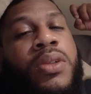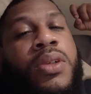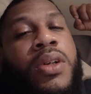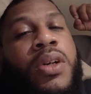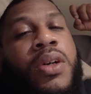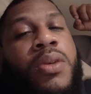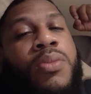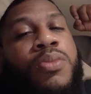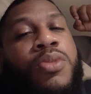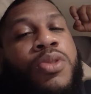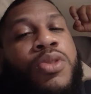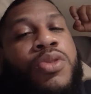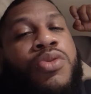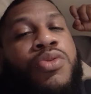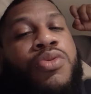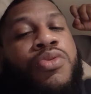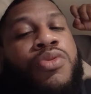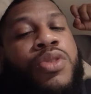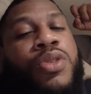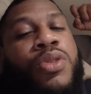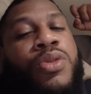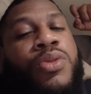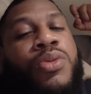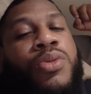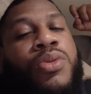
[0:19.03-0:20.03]
I'm just
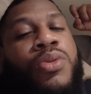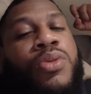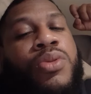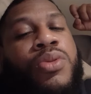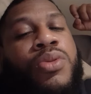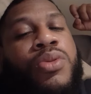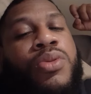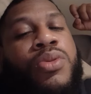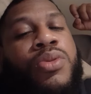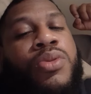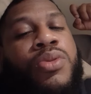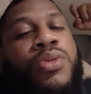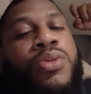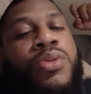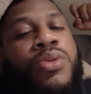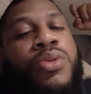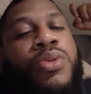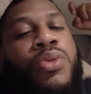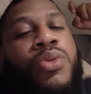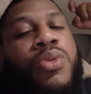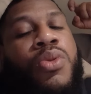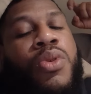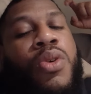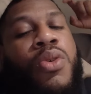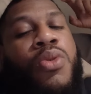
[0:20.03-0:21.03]
real.
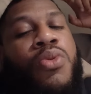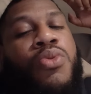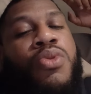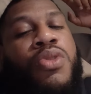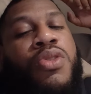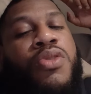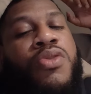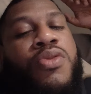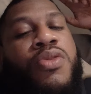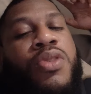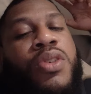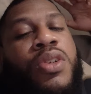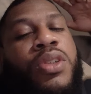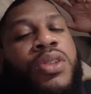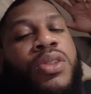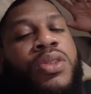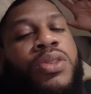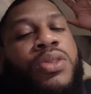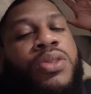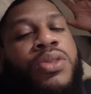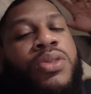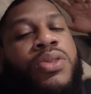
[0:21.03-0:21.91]
Do OnlyFans.